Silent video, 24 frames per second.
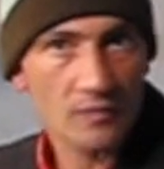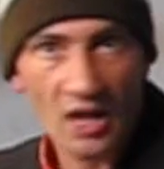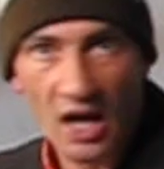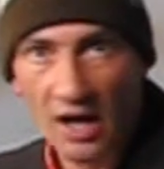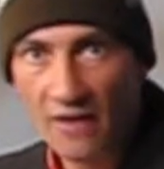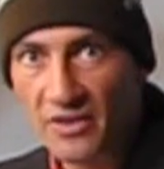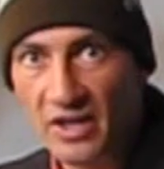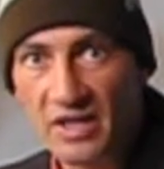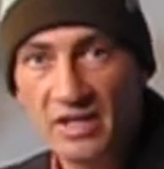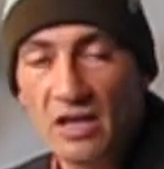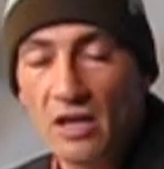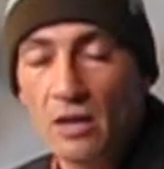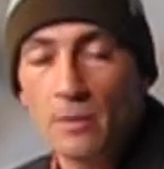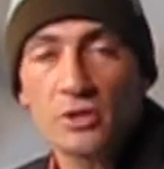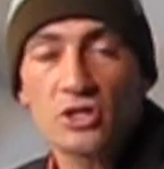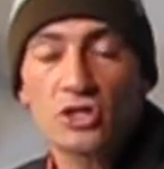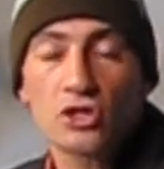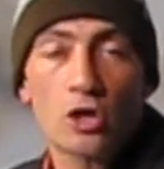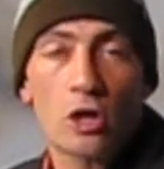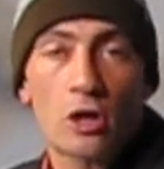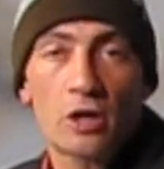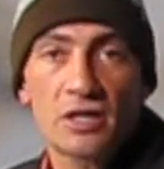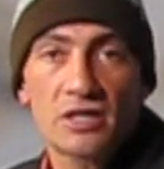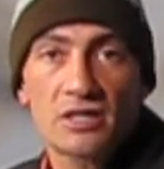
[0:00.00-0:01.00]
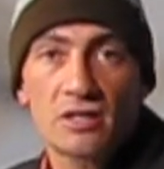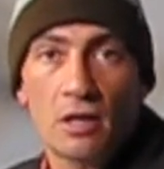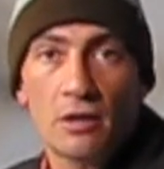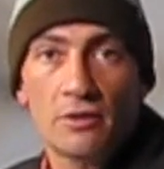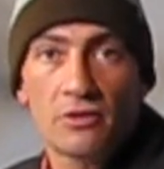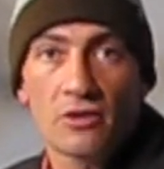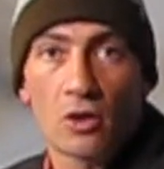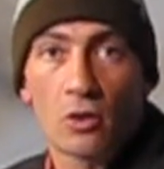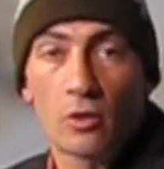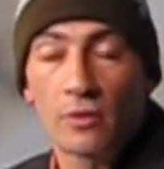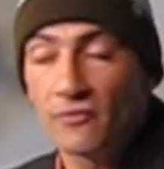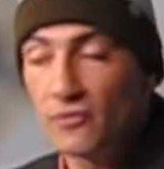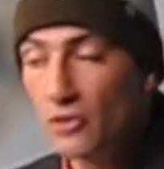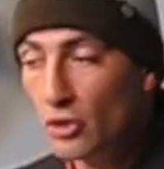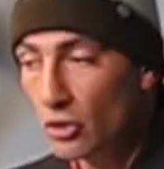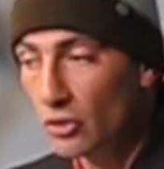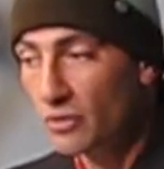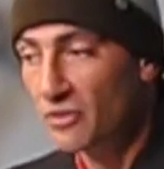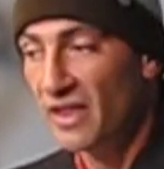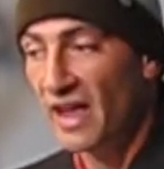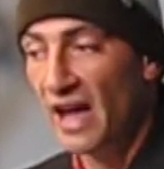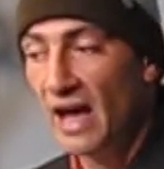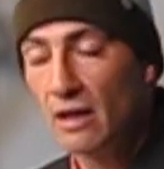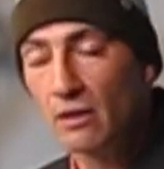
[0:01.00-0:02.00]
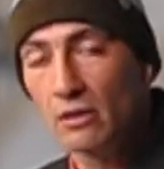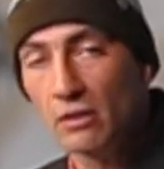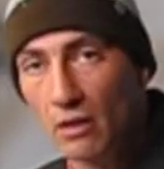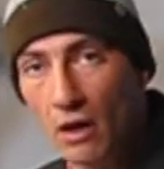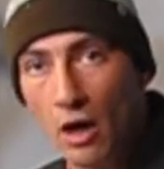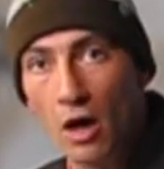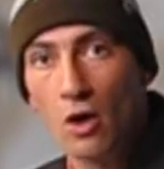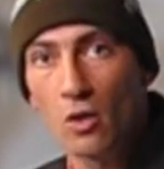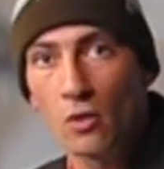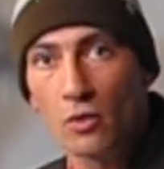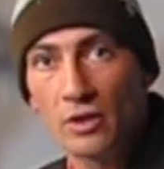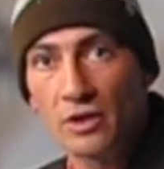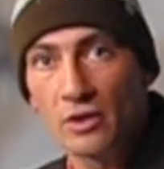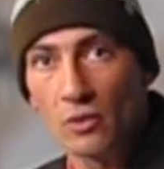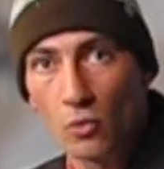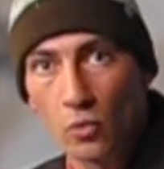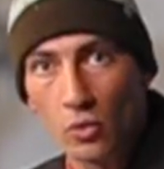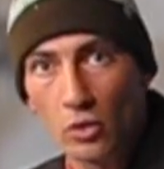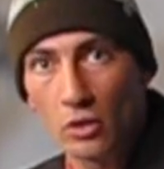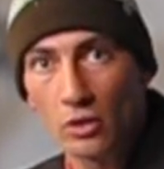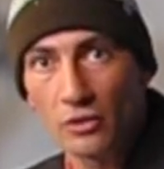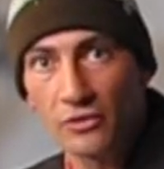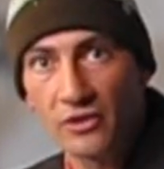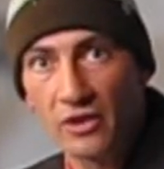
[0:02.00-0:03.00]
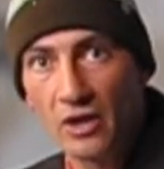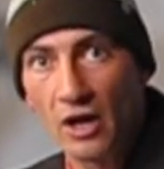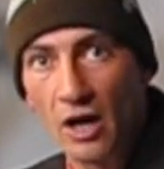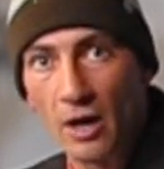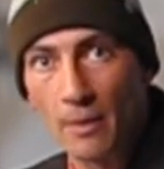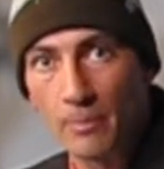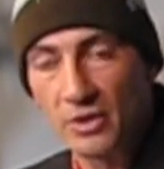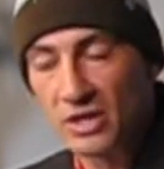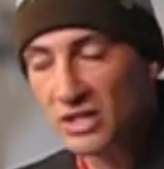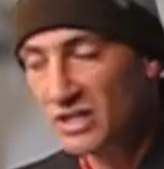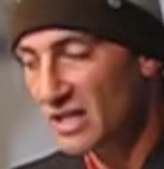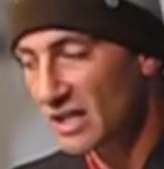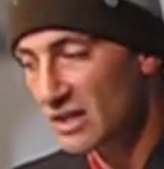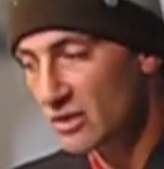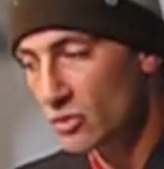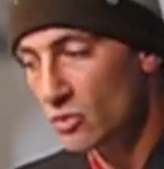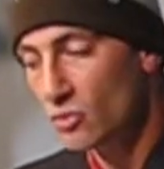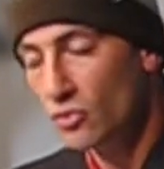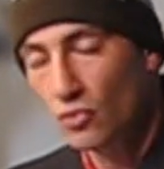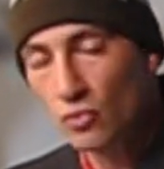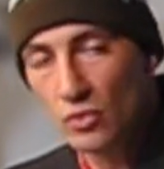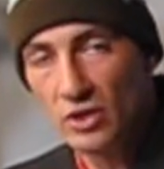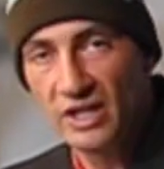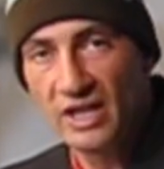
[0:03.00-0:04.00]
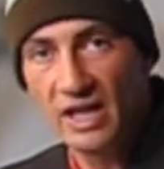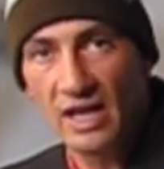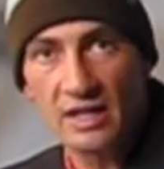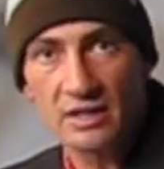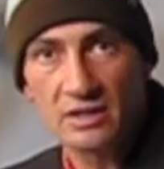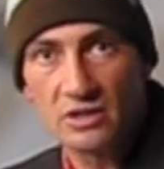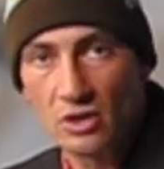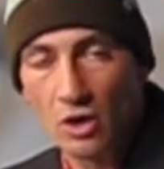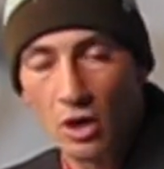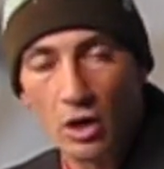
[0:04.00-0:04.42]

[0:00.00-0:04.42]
The damage is already done, though. If you're that low in a World Cup and it takes you 3 gates to